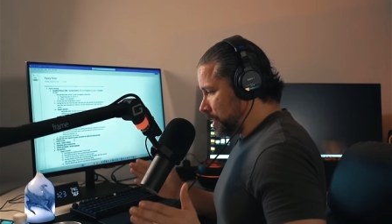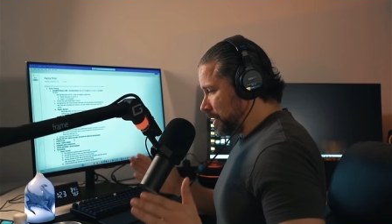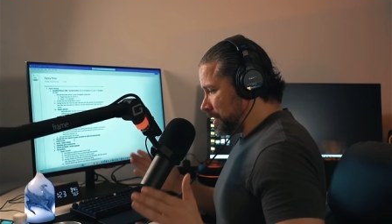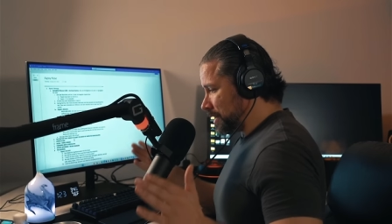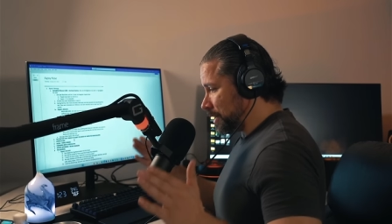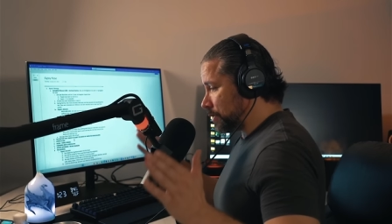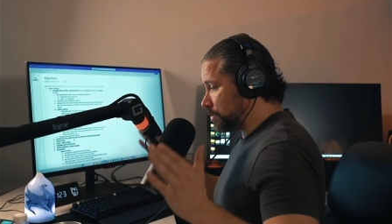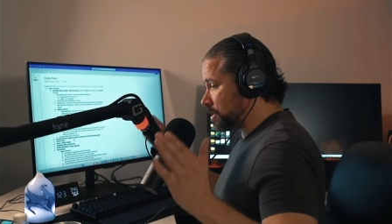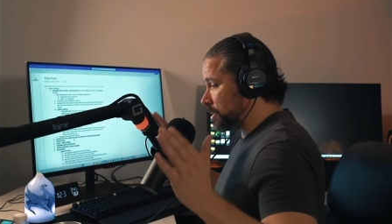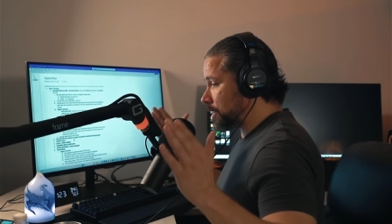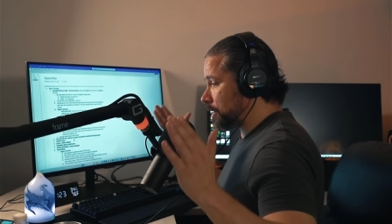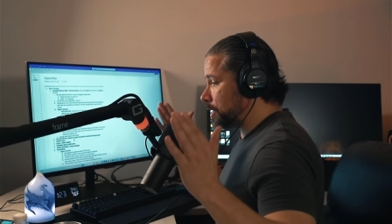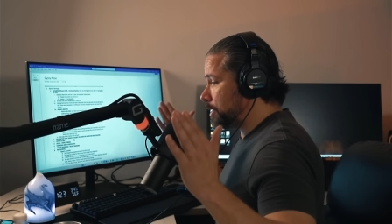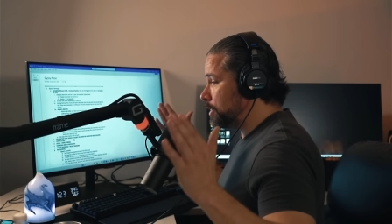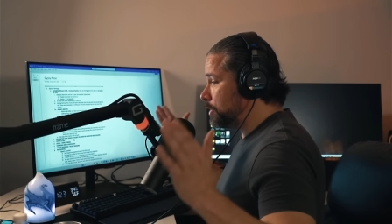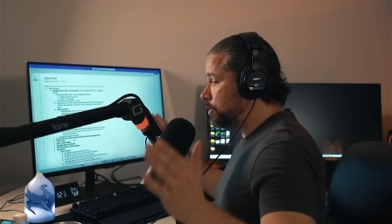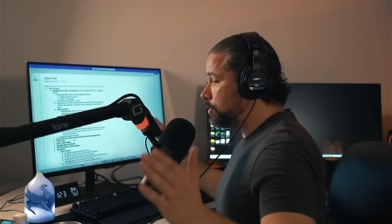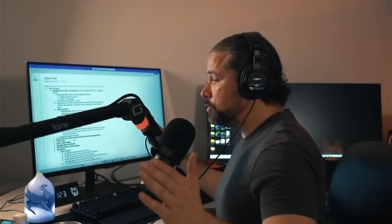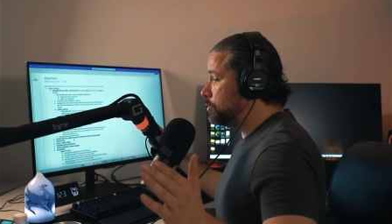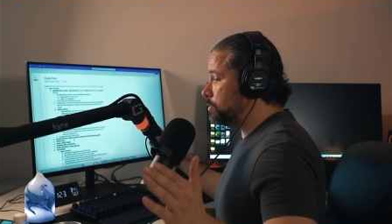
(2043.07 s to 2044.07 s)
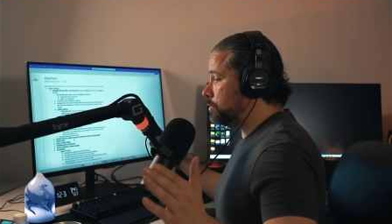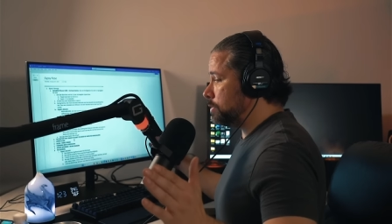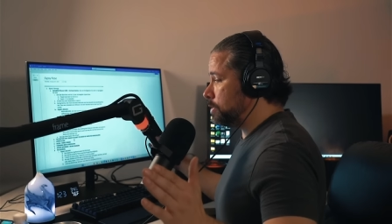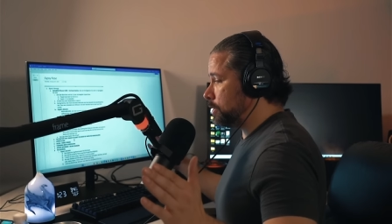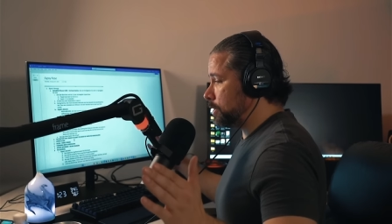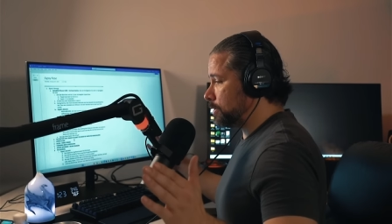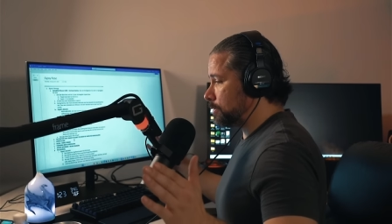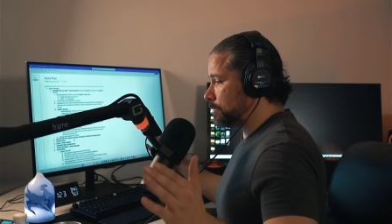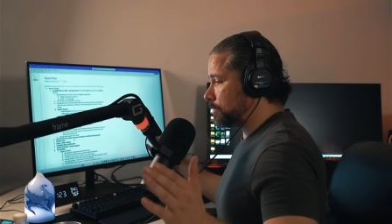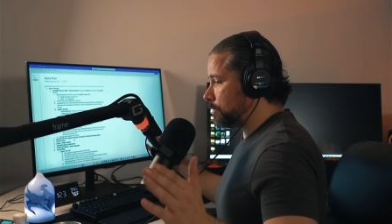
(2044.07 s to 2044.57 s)
there is a
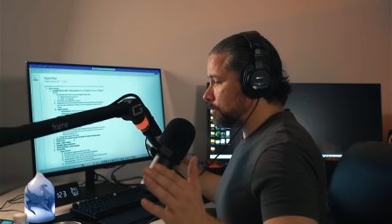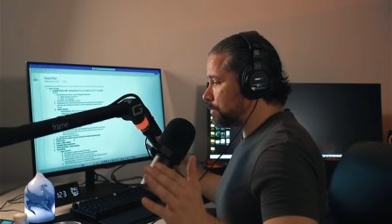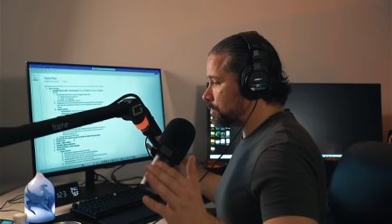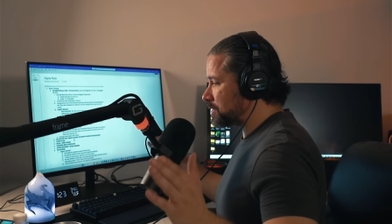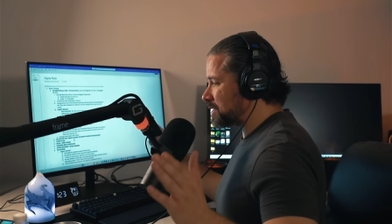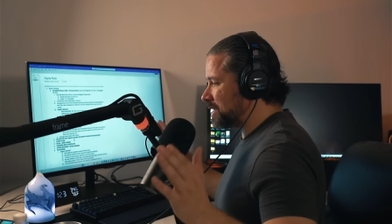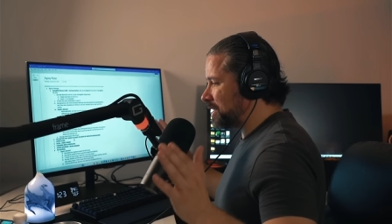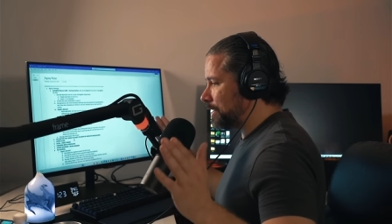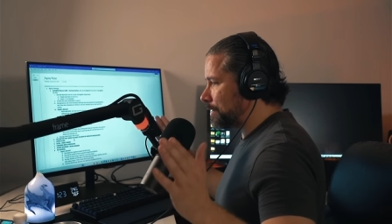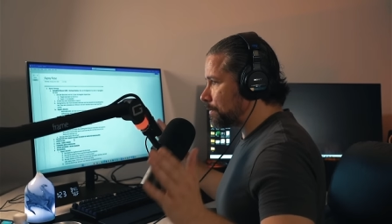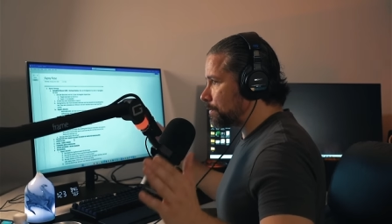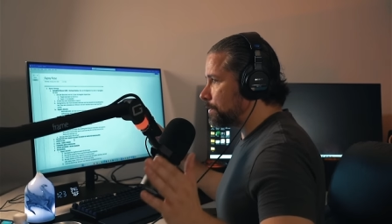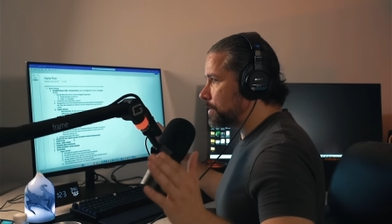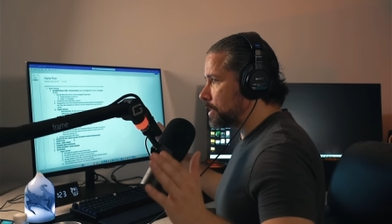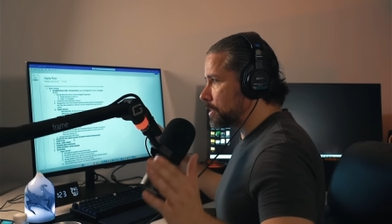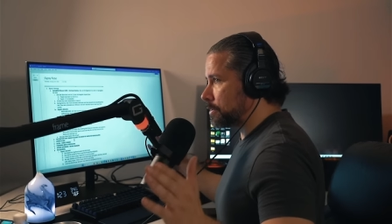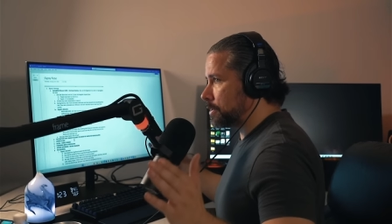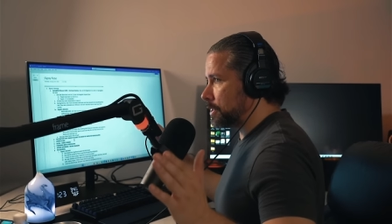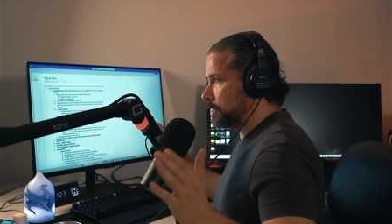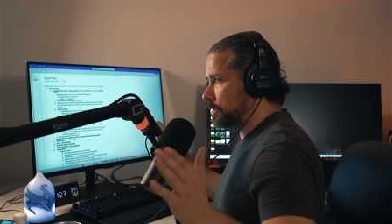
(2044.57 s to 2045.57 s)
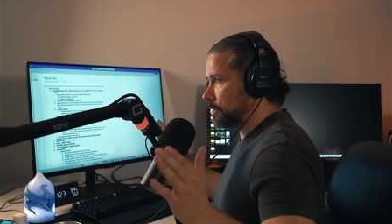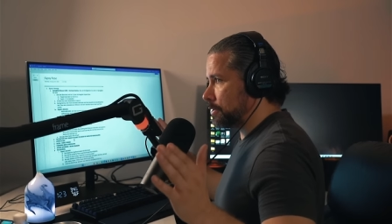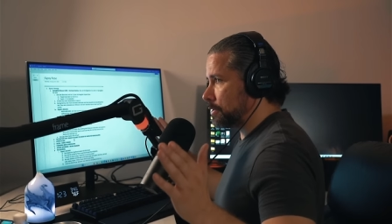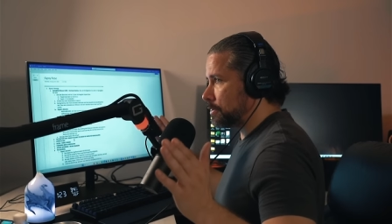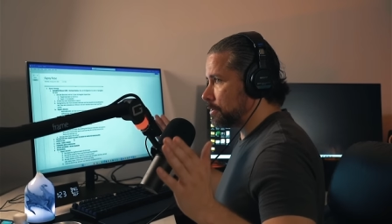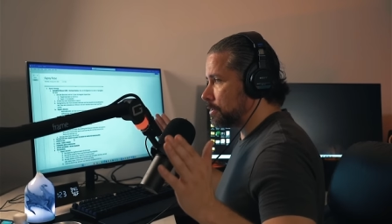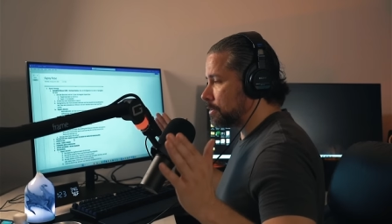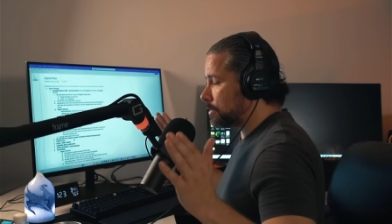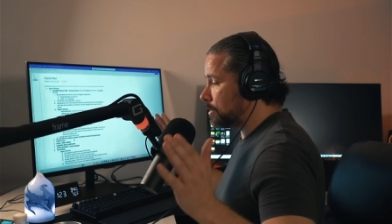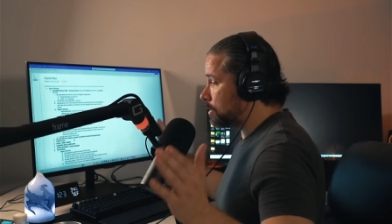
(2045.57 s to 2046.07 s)
huge almost infinitely
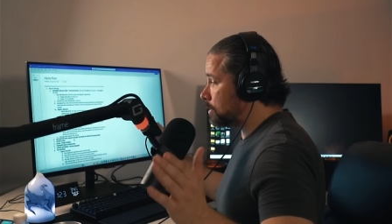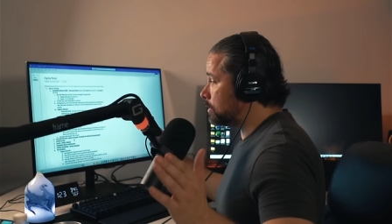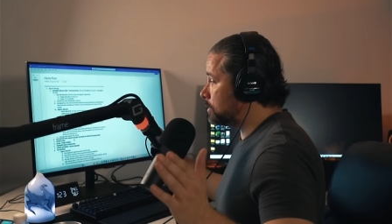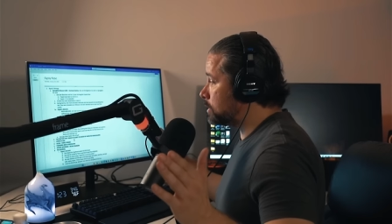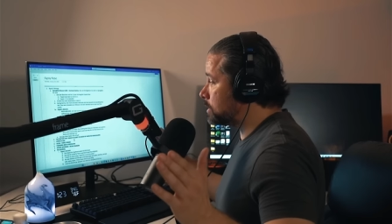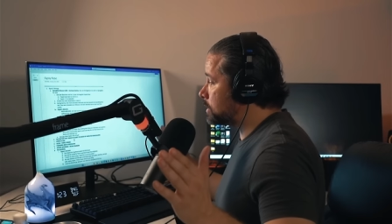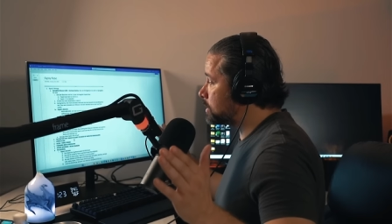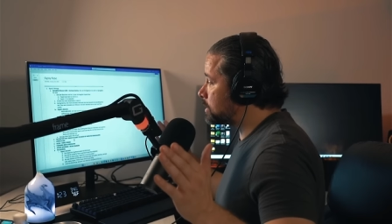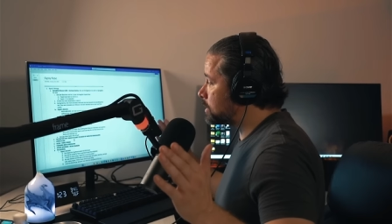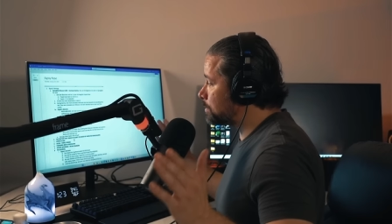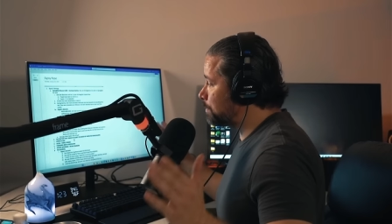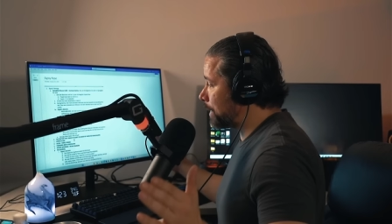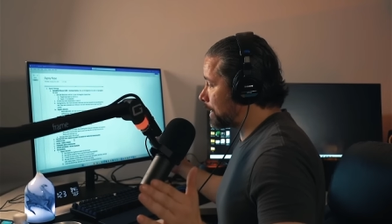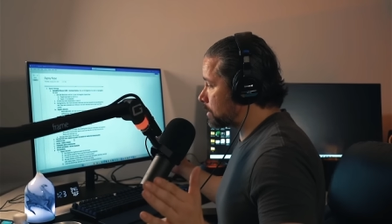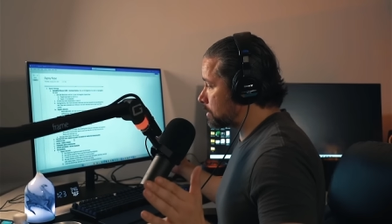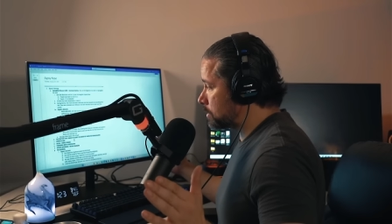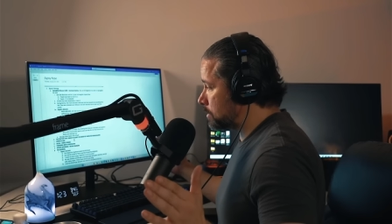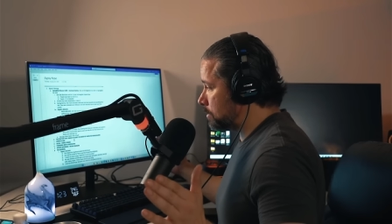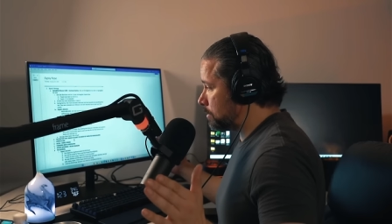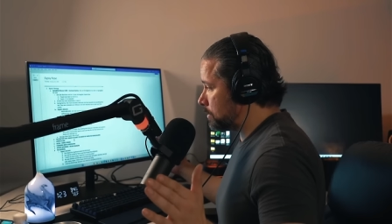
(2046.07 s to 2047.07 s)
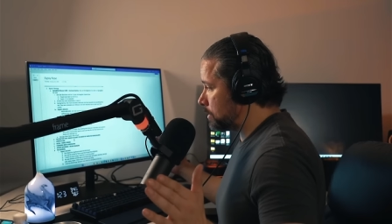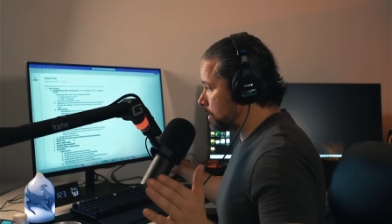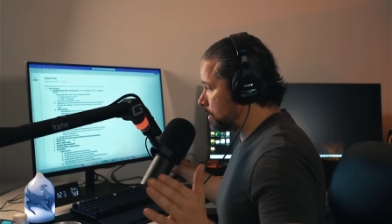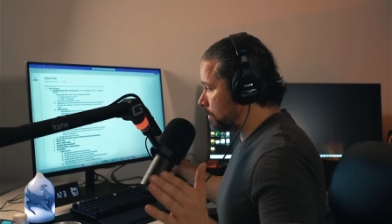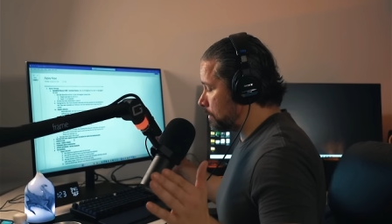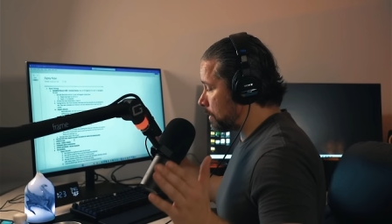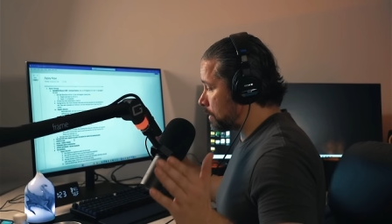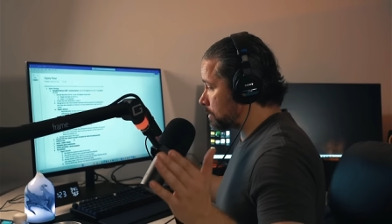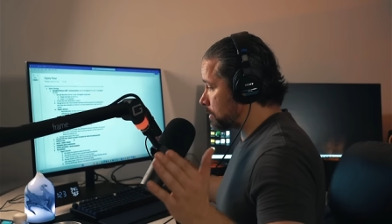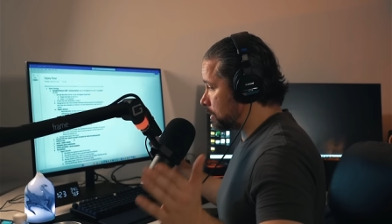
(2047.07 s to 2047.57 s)
large spectrum of
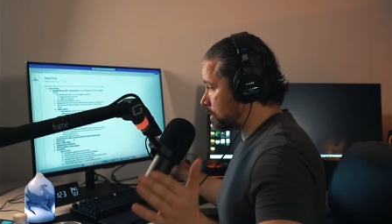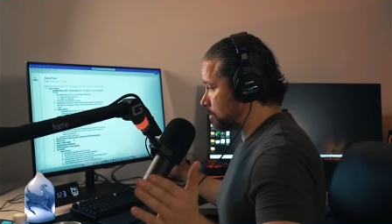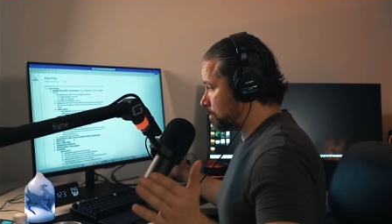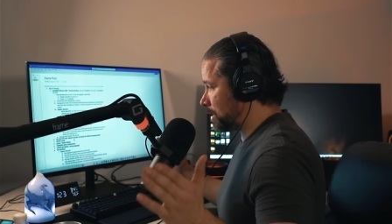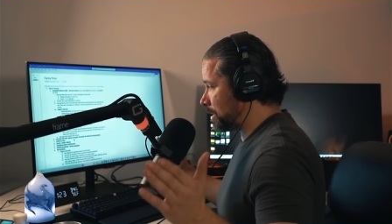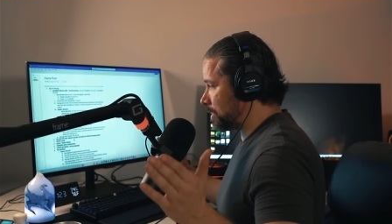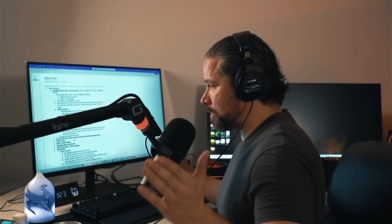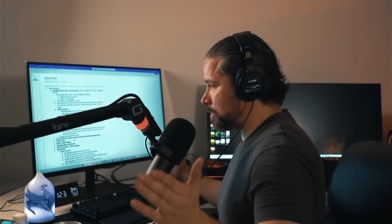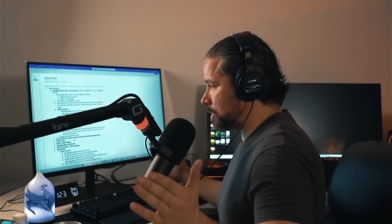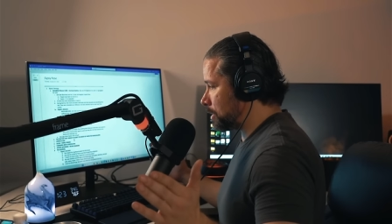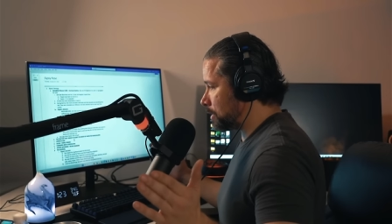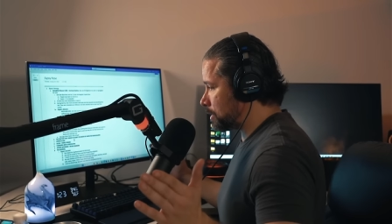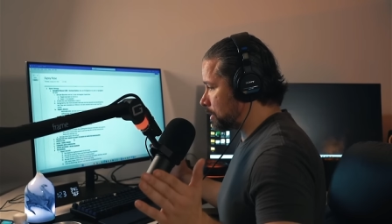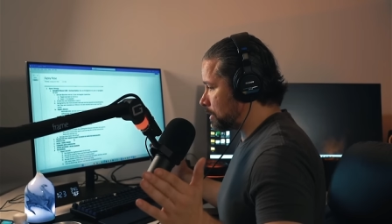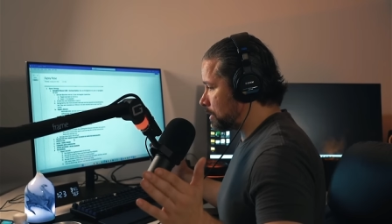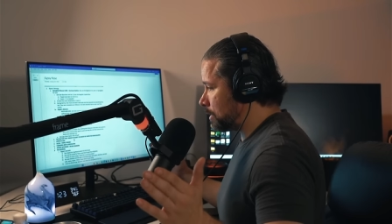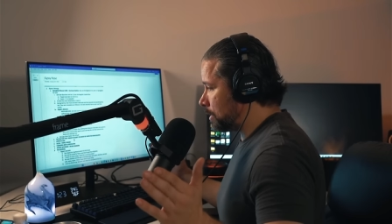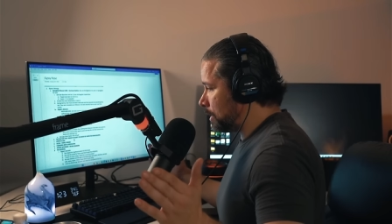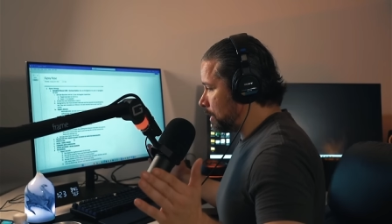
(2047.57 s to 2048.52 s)
autism that exists.